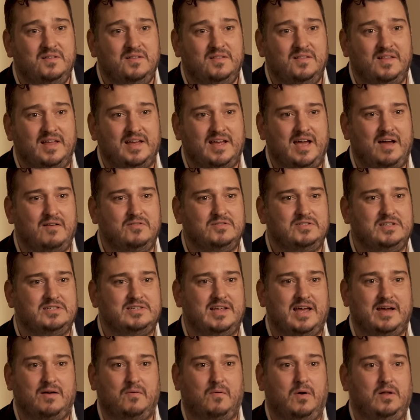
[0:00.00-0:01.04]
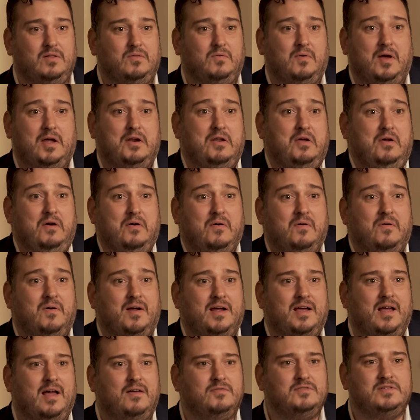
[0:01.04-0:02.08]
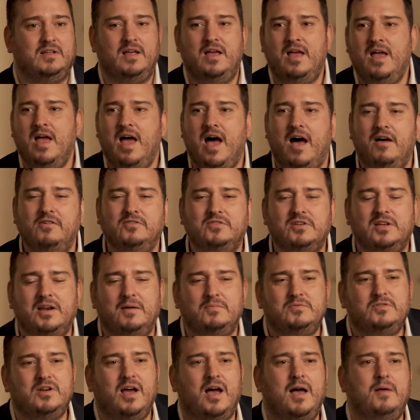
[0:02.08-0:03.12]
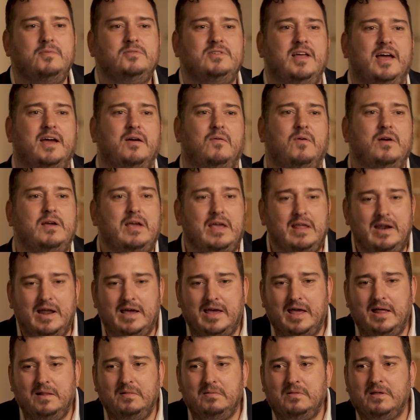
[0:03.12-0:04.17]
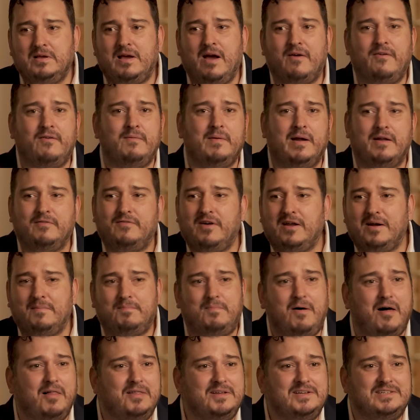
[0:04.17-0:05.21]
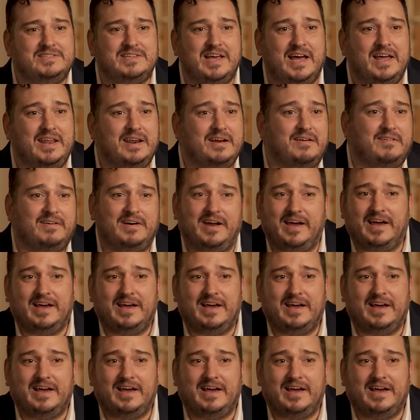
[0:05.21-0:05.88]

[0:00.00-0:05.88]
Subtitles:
Mm-hmm. Like, I was just like, what do I do? I was looking up jobs, like, what can I get in the government? I've got a poli sci degree.